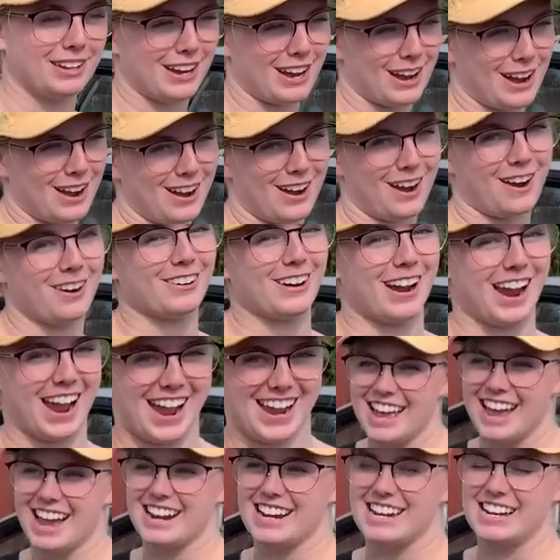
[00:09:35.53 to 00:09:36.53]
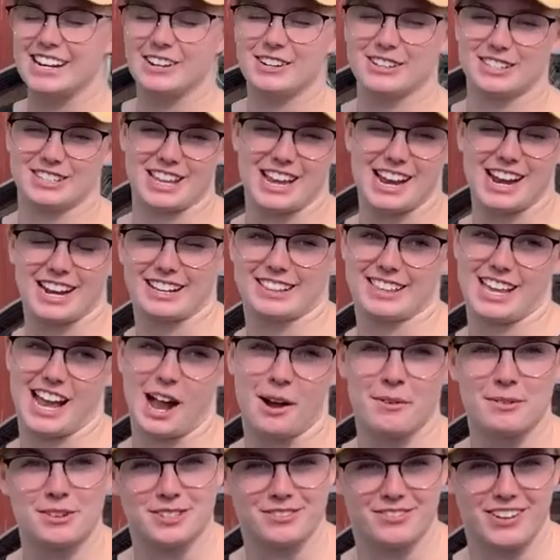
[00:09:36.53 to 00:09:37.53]
all right. And he was like,
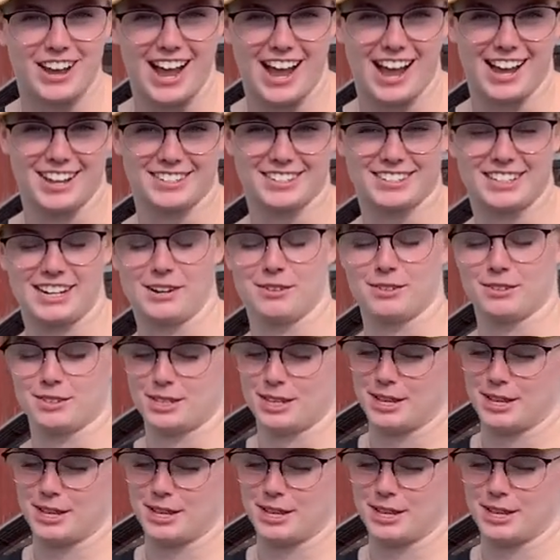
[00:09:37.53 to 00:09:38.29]
that was fast. And I was